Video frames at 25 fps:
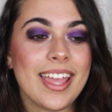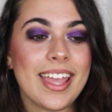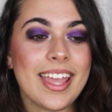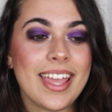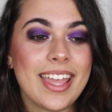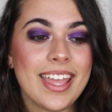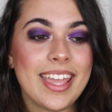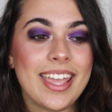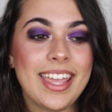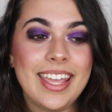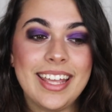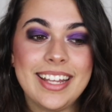
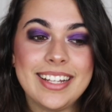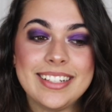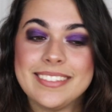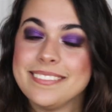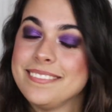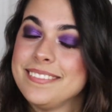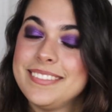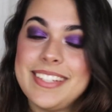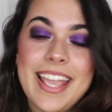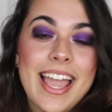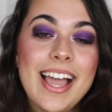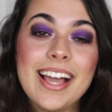
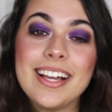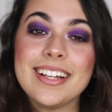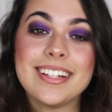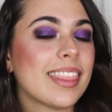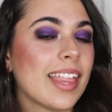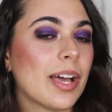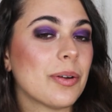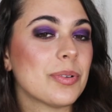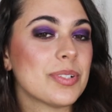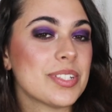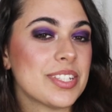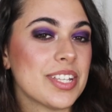And yeah,
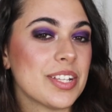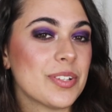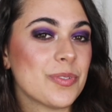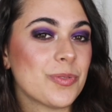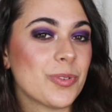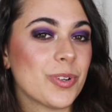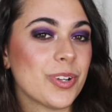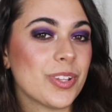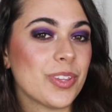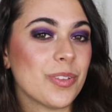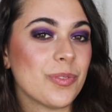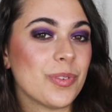that was it
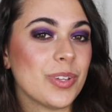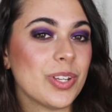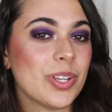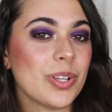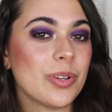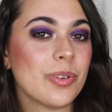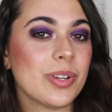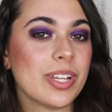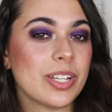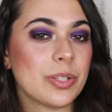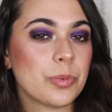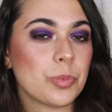for the
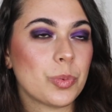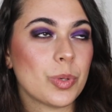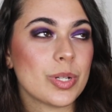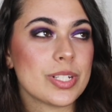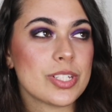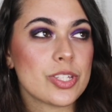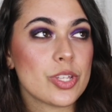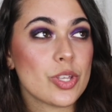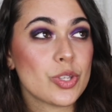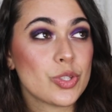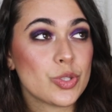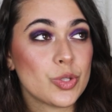video. It
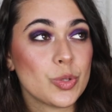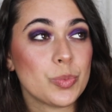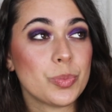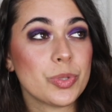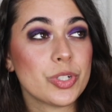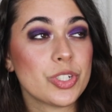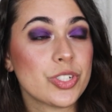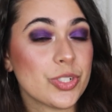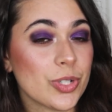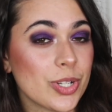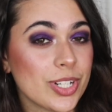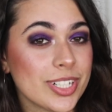was
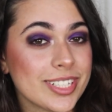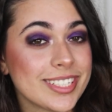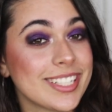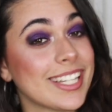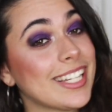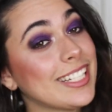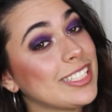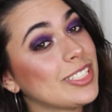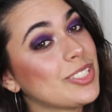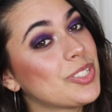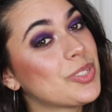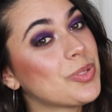super short
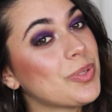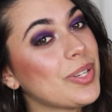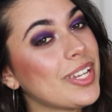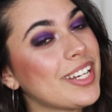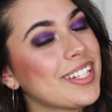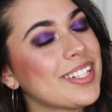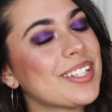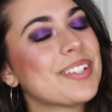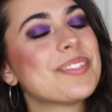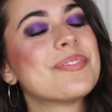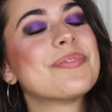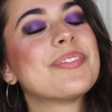and
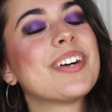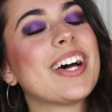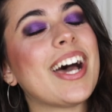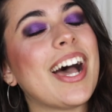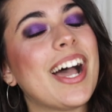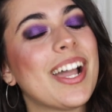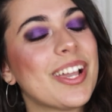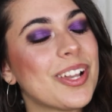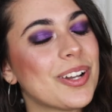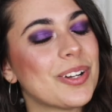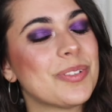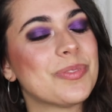sweet, but
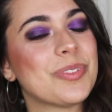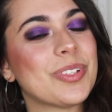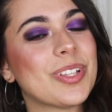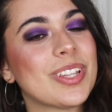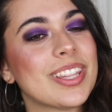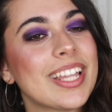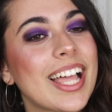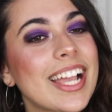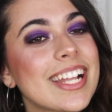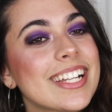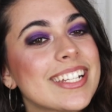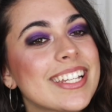I hope you
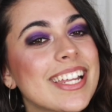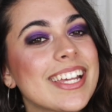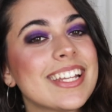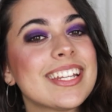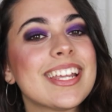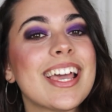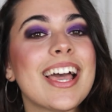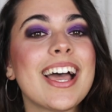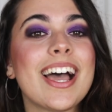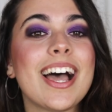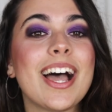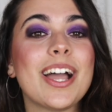liked
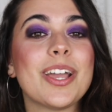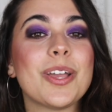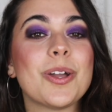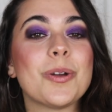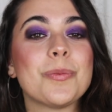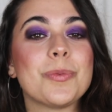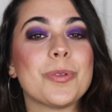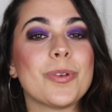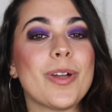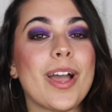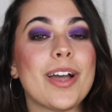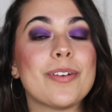it. I
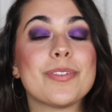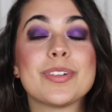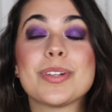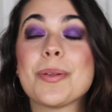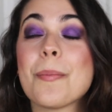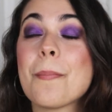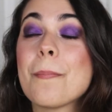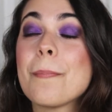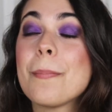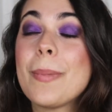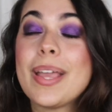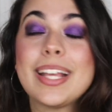hope you have an
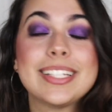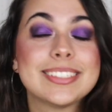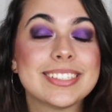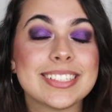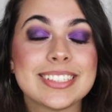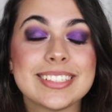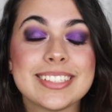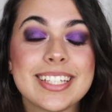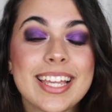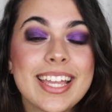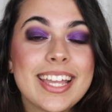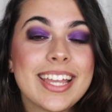
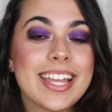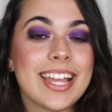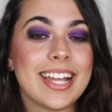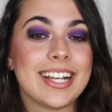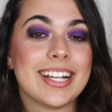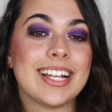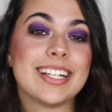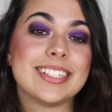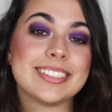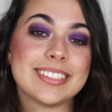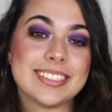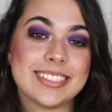amazing day,
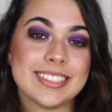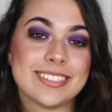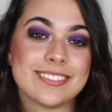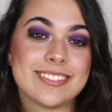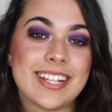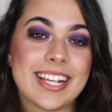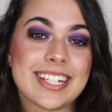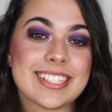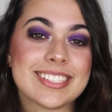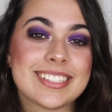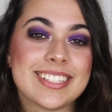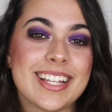and I'll see you
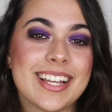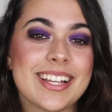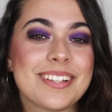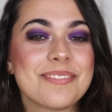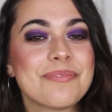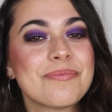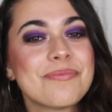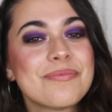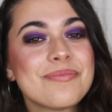next time.